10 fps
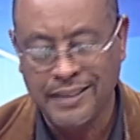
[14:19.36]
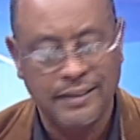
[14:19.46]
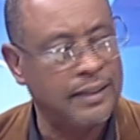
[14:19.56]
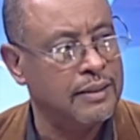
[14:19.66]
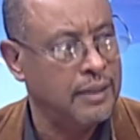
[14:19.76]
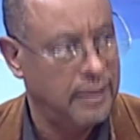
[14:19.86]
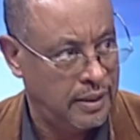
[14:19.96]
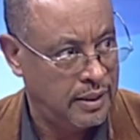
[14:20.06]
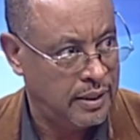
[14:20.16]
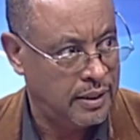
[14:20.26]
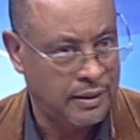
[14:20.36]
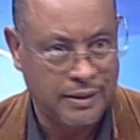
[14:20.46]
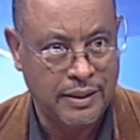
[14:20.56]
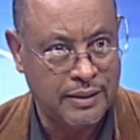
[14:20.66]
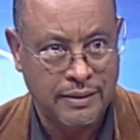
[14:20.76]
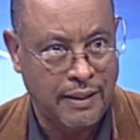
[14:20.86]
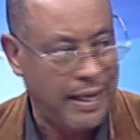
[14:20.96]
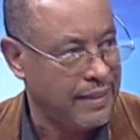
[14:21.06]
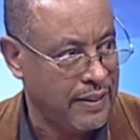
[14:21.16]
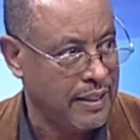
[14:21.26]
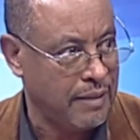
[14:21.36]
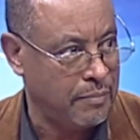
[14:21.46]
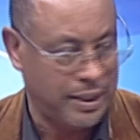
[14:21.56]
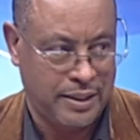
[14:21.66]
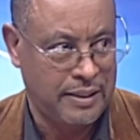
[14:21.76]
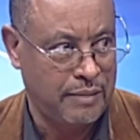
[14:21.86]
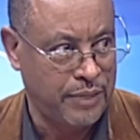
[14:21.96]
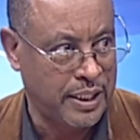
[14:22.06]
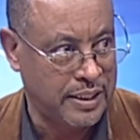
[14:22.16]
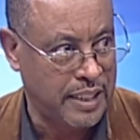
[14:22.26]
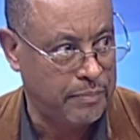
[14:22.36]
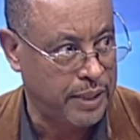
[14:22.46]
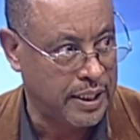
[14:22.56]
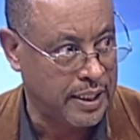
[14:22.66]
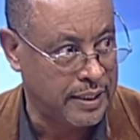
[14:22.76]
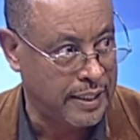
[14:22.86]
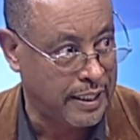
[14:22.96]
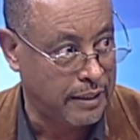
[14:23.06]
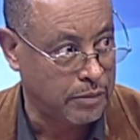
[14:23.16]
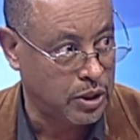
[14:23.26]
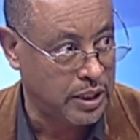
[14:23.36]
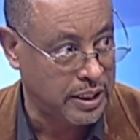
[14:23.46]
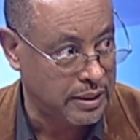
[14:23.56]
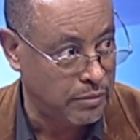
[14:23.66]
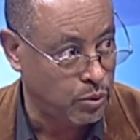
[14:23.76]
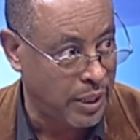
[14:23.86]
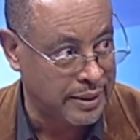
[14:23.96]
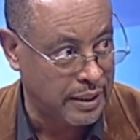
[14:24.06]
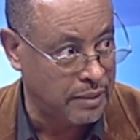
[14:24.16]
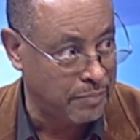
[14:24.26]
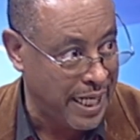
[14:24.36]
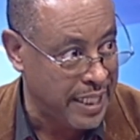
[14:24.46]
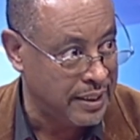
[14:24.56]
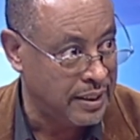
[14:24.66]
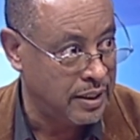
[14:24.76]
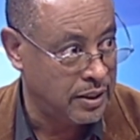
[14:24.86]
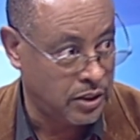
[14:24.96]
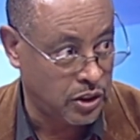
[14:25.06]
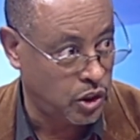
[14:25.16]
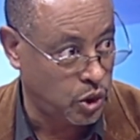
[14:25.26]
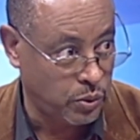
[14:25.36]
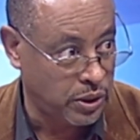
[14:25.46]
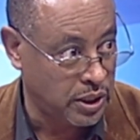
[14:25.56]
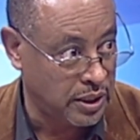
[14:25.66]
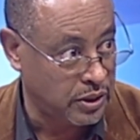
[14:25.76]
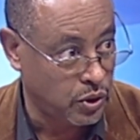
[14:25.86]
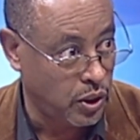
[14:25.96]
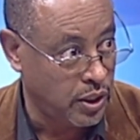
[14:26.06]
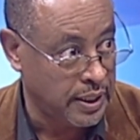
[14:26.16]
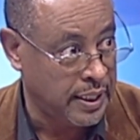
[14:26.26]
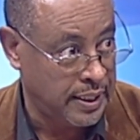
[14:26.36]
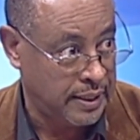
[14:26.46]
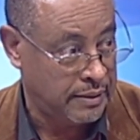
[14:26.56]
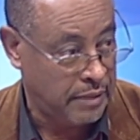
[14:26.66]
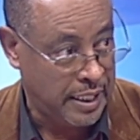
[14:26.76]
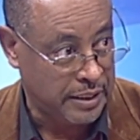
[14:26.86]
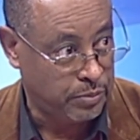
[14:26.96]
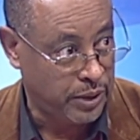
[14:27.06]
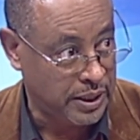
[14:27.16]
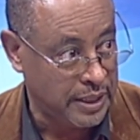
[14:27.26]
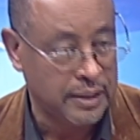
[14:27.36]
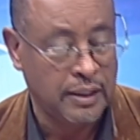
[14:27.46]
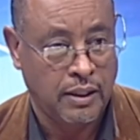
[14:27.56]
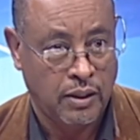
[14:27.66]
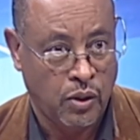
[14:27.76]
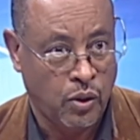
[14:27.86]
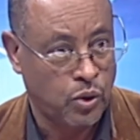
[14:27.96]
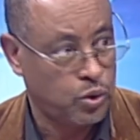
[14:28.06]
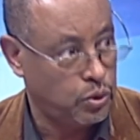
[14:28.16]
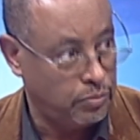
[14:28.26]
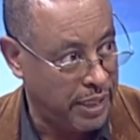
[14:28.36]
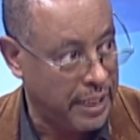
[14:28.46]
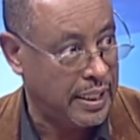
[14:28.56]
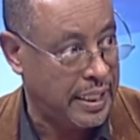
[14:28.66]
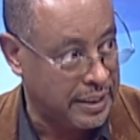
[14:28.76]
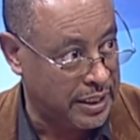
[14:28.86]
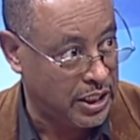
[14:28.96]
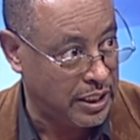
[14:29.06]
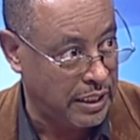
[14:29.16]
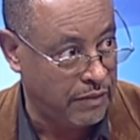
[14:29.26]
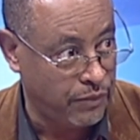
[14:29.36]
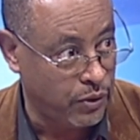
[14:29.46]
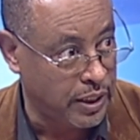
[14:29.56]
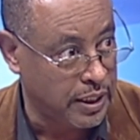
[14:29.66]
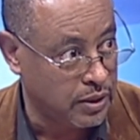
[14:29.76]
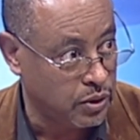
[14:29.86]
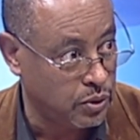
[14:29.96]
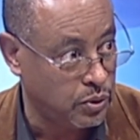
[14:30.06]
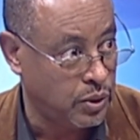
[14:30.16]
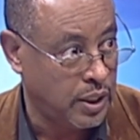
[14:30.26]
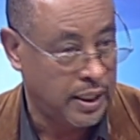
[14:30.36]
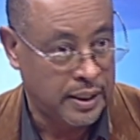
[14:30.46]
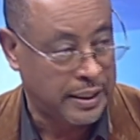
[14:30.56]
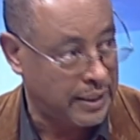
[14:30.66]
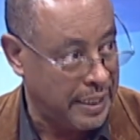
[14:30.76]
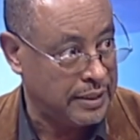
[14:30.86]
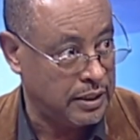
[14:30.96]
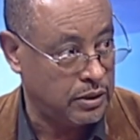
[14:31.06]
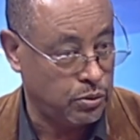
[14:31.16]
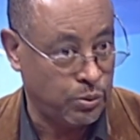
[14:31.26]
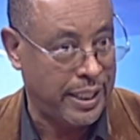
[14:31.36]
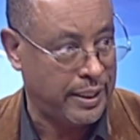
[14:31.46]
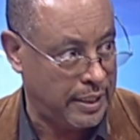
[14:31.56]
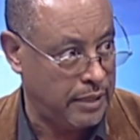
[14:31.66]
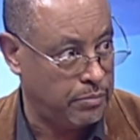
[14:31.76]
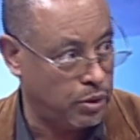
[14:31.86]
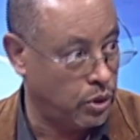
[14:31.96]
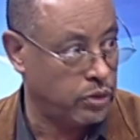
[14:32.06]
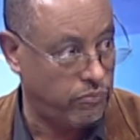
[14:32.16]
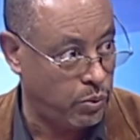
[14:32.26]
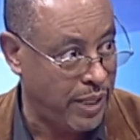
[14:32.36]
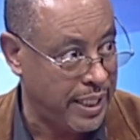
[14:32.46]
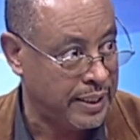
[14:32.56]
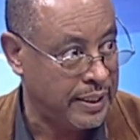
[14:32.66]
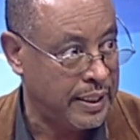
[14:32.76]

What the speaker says: I said, this is nothing but something is happening in the economic system to undermine the situation that's going at present, or to make additional fueling to the crisis we are in because of the war.